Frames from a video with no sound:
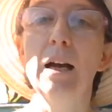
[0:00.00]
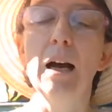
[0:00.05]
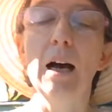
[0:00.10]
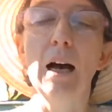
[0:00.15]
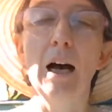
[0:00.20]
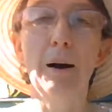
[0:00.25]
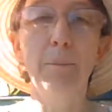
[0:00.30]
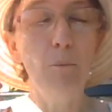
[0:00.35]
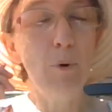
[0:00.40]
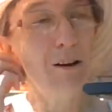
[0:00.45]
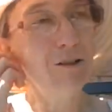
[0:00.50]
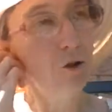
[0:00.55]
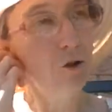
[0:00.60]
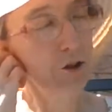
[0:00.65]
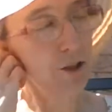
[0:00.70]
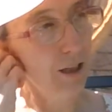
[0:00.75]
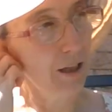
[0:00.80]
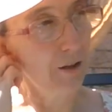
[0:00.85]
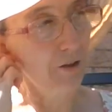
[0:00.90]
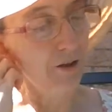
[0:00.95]
We're
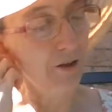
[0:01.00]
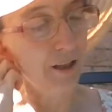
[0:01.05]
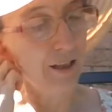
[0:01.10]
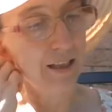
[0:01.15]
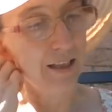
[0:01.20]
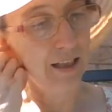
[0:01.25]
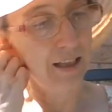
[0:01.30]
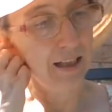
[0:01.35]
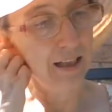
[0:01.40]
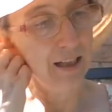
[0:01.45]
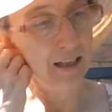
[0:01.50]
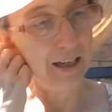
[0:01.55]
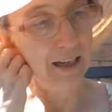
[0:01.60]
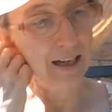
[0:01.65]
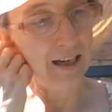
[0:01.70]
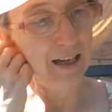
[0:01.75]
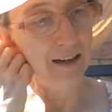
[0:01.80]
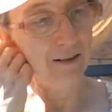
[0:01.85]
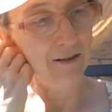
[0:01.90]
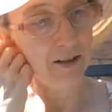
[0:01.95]
also going to see, and
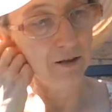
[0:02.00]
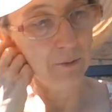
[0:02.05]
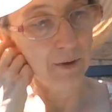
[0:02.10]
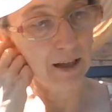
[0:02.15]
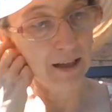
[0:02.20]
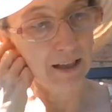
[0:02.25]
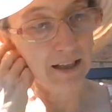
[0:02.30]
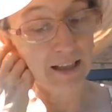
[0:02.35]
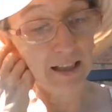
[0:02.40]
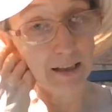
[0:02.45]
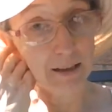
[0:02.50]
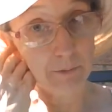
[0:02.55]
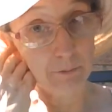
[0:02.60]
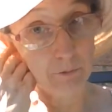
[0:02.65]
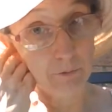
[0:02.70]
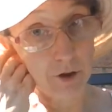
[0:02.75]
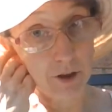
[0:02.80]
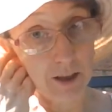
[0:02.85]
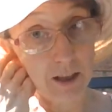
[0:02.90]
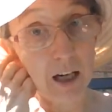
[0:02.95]
here as we're getting
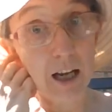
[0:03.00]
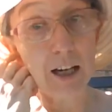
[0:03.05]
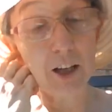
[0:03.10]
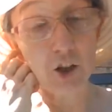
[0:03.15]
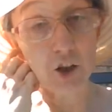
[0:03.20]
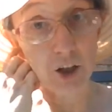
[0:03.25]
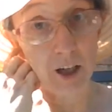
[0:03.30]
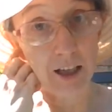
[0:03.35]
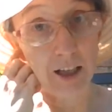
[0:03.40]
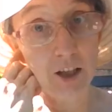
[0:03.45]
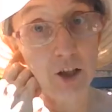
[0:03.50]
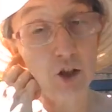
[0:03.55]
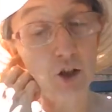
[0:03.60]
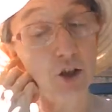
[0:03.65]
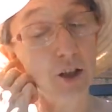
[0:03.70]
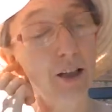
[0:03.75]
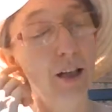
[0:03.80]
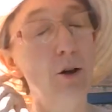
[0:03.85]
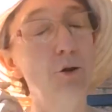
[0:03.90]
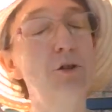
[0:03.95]
some slight change
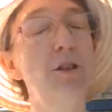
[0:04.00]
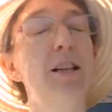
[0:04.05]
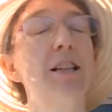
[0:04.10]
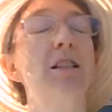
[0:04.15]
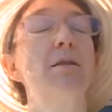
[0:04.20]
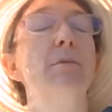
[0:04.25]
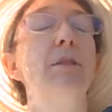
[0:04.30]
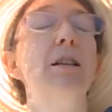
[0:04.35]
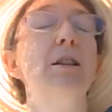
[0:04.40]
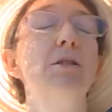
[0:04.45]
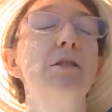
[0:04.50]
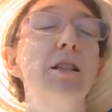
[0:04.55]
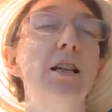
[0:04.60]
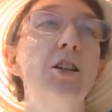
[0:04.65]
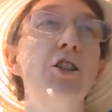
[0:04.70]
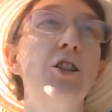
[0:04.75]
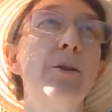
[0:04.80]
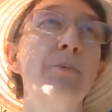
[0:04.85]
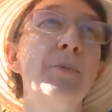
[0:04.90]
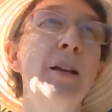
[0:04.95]
to the Old Testament
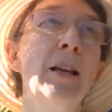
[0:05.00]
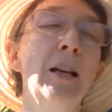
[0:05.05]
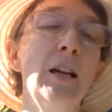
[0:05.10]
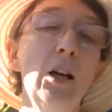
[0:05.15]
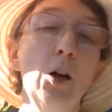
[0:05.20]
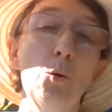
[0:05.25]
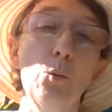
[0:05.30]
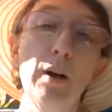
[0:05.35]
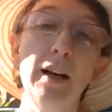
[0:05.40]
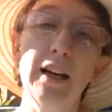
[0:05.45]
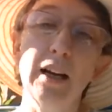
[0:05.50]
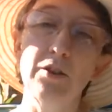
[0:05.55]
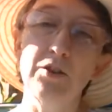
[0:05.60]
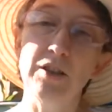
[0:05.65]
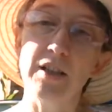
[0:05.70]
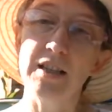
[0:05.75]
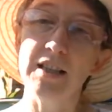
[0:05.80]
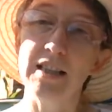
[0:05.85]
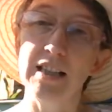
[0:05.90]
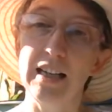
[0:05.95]
usage, we're going
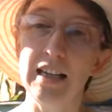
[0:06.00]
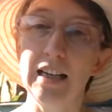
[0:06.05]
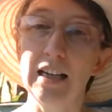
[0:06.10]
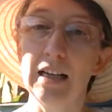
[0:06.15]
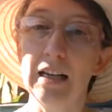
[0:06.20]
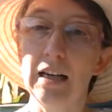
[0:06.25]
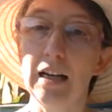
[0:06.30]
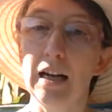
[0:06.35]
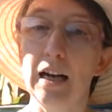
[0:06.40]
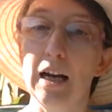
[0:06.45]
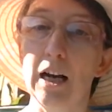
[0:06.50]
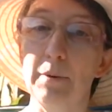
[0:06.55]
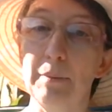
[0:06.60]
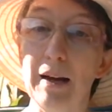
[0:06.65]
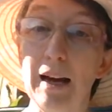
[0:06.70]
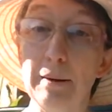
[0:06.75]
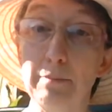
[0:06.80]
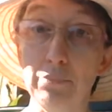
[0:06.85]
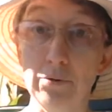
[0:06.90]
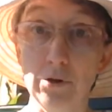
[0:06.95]
to see
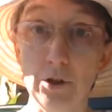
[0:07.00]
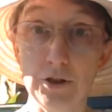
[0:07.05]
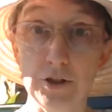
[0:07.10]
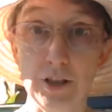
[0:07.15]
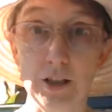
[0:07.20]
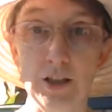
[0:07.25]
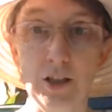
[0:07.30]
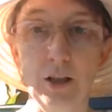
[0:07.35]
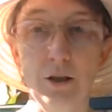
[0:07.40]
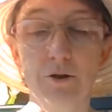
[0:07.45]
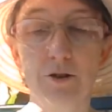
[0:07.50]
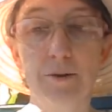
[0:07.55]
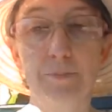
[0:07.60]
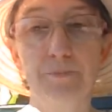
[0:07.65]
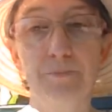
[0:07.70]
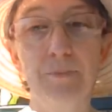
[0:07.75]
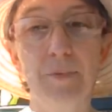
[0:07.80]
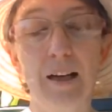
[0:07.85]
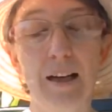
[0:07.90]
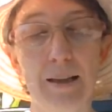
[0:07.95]
a prostitute,
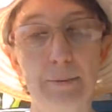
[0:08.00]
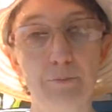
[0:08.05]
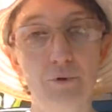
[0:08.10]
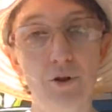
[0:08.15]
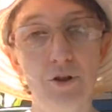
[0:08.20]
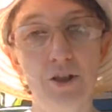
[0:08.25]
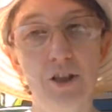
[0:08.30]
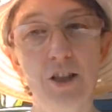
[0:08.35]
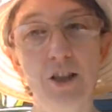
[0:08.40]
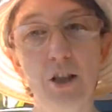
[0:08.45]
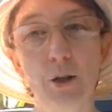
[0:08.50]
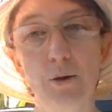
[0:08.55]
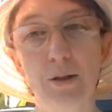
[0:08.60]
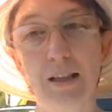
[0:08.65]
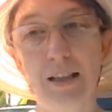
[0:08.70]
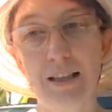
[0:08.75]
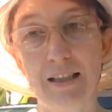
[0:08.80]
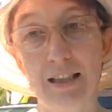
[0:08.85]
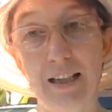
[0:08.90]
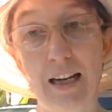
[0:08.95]
and the prostitute
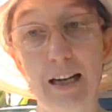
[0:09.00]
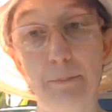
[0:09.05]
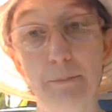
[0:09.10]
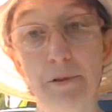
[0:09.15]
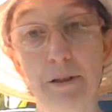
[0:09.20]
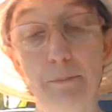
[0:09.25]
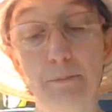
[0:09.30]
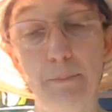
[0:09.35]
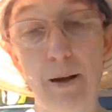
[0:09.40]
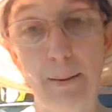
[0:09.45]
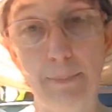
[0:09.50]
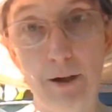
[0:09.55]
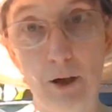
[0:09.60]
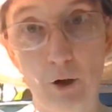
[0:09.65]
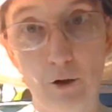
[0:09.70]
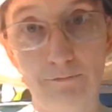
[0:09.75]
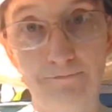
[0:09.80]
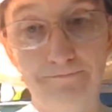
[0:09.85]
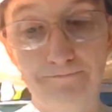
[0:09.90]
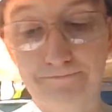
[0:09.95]
is named
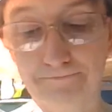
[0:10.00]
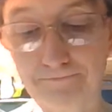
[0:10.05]
Babylon.